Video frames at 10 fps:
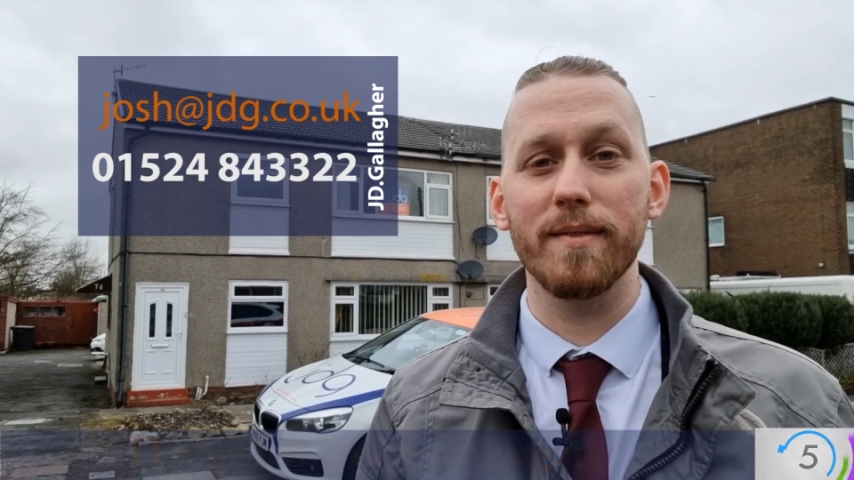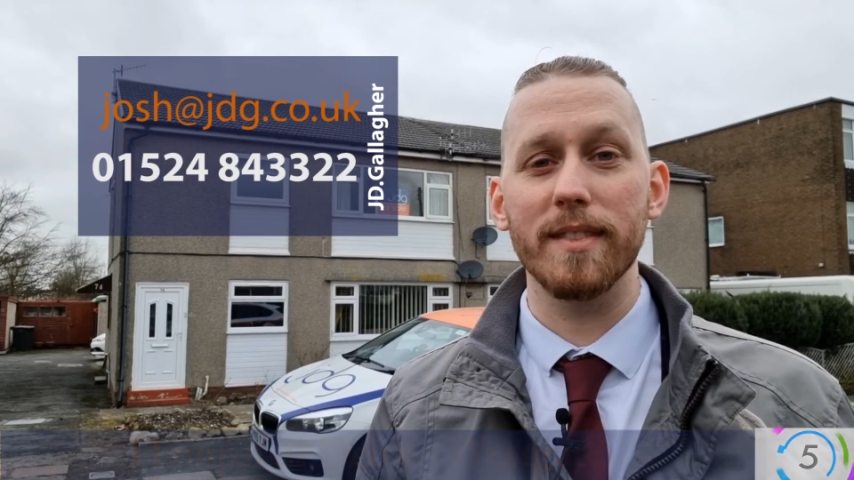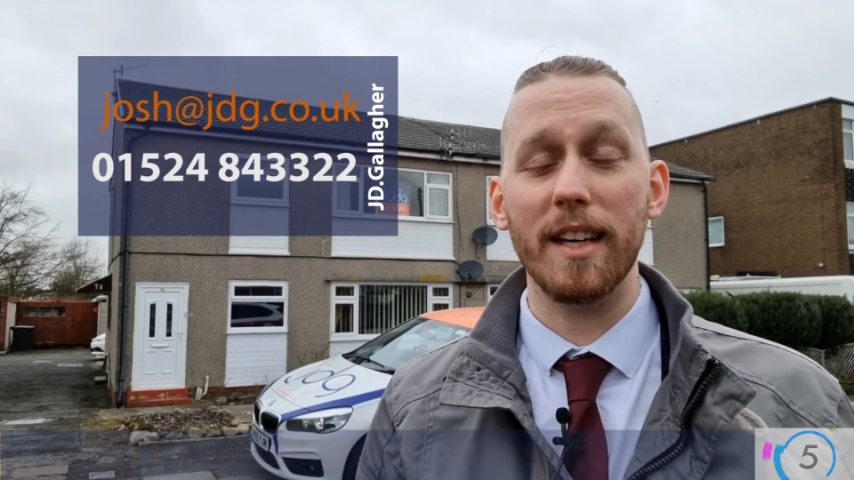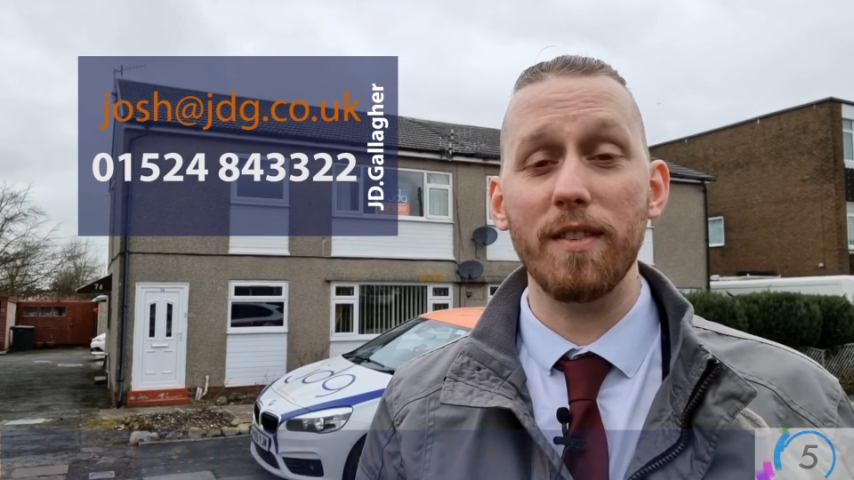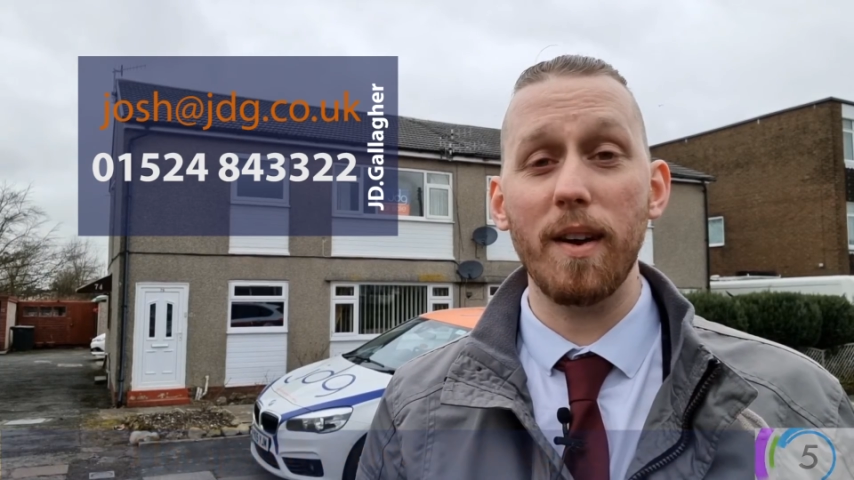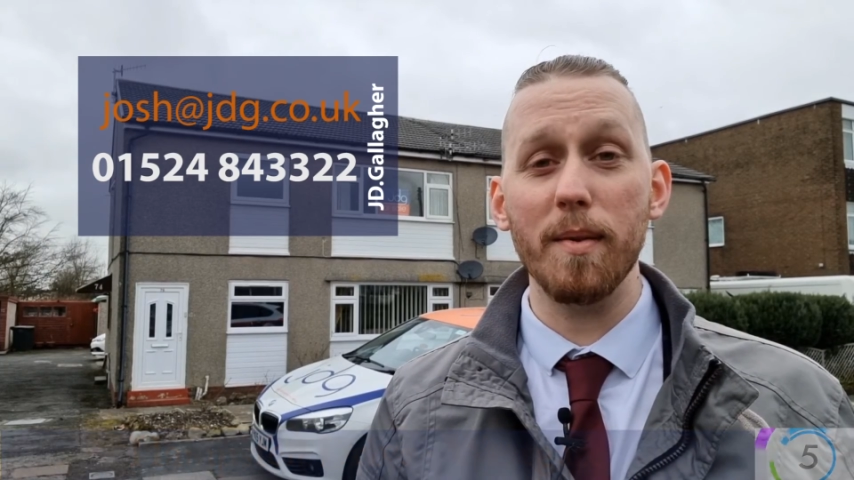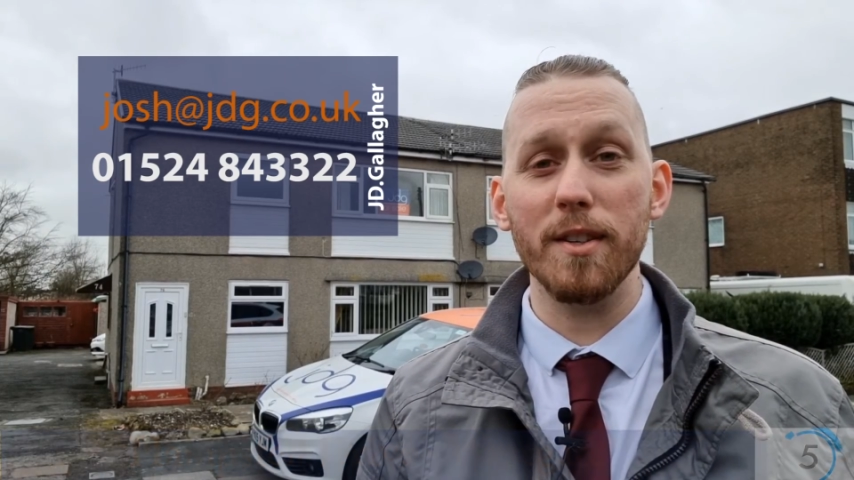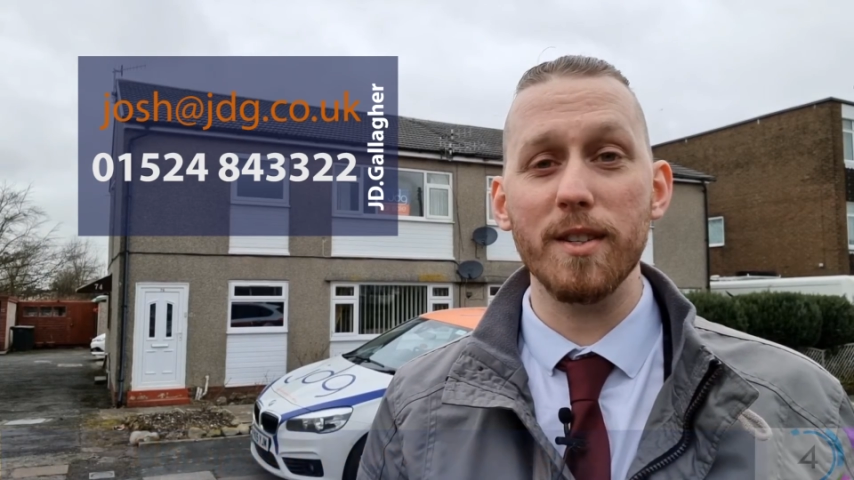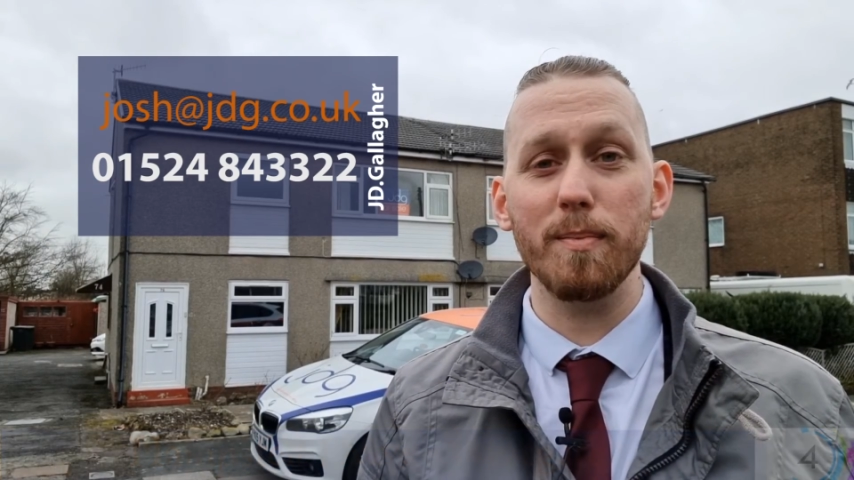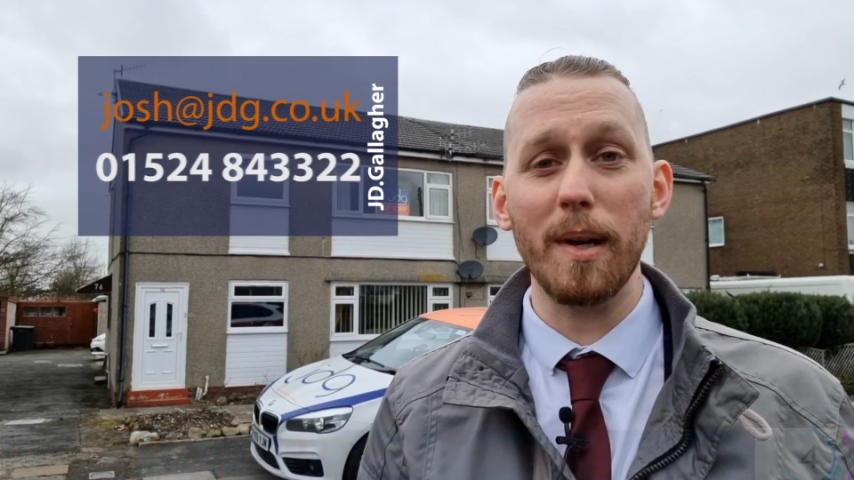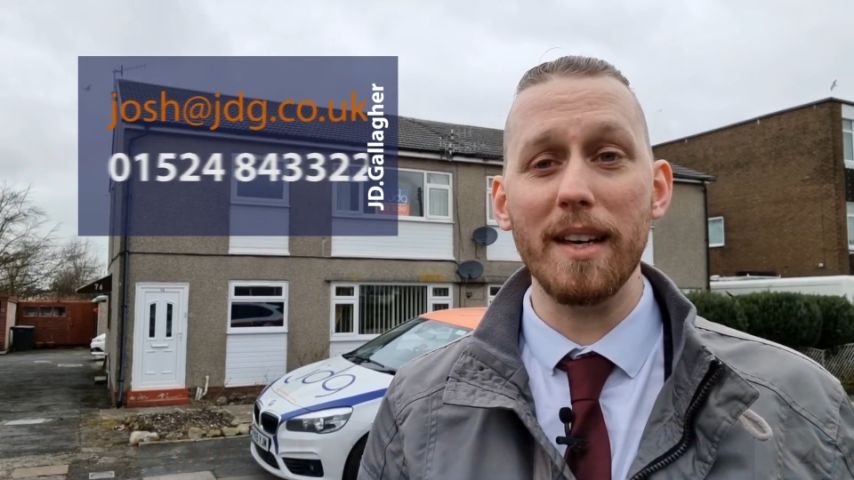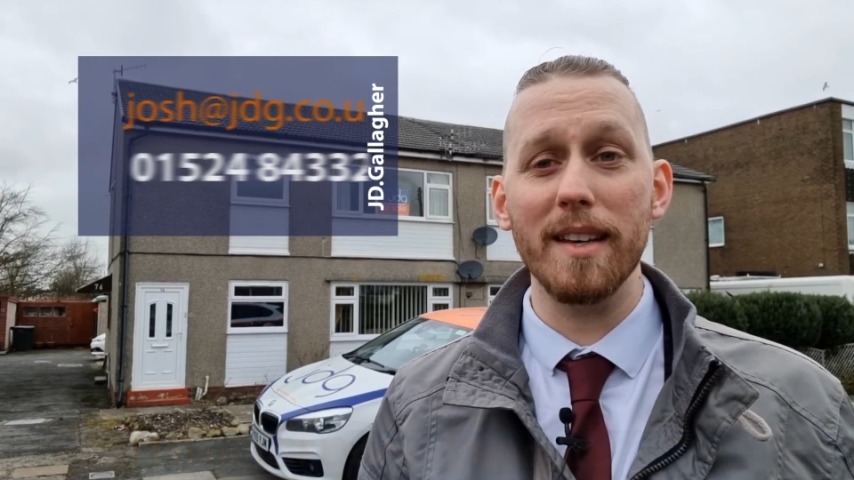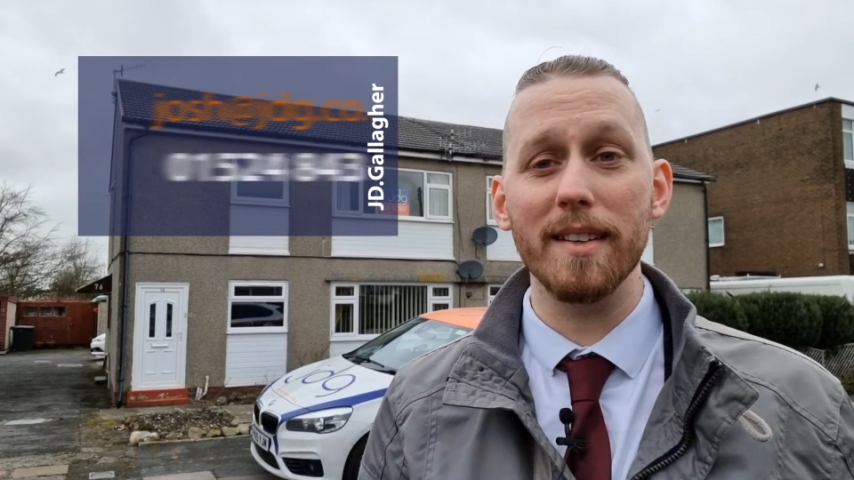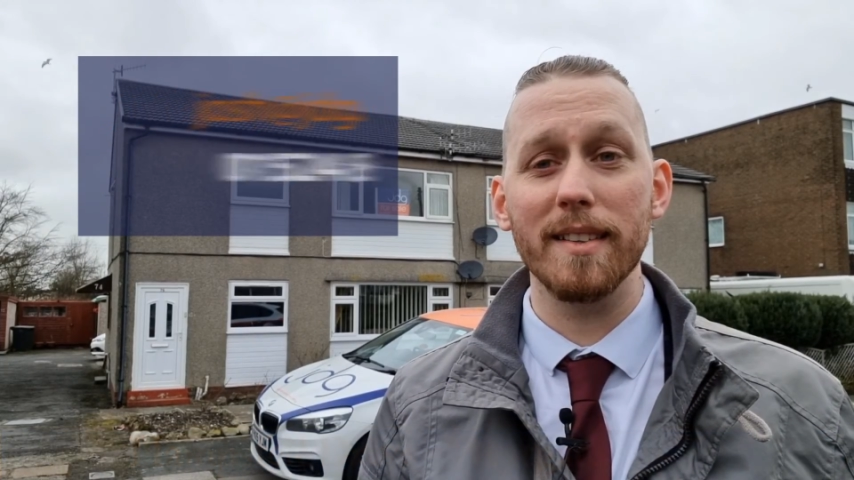Thank you very much. Bye.